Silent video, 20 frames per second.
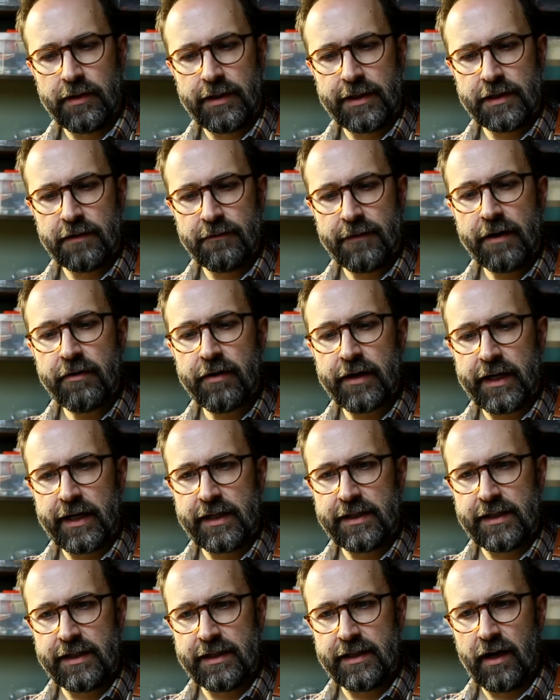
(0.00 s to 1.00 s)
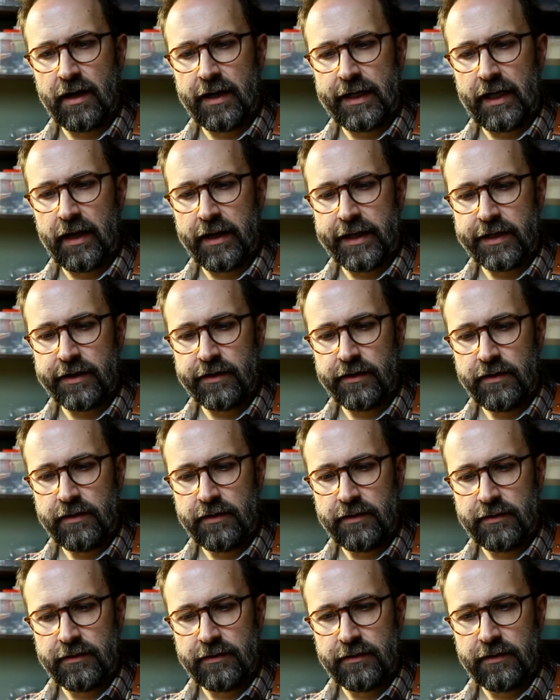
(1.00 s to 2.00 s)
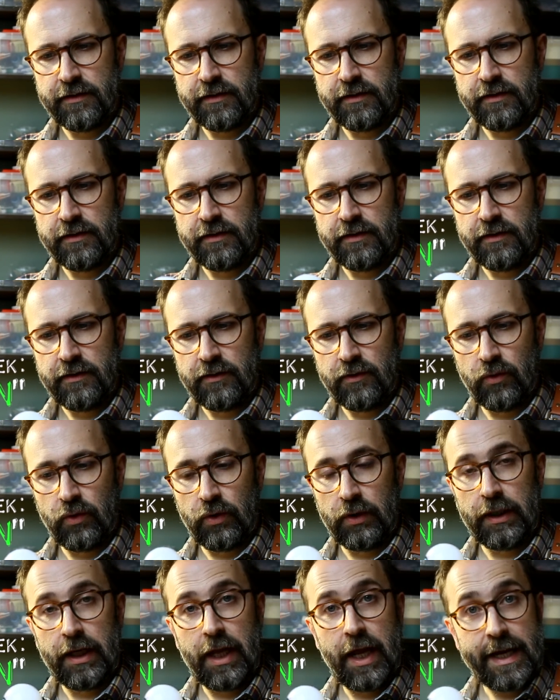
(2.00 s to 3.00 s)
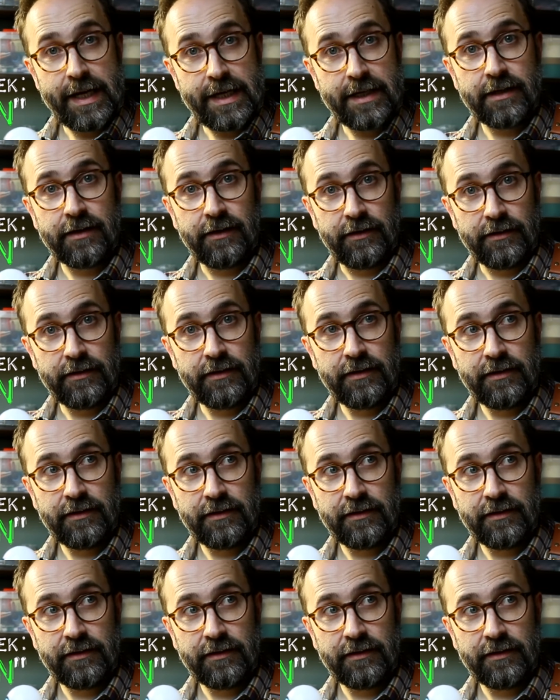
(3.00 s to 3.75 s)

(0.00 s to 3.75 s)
It's a variegated eye lichen, or lichen.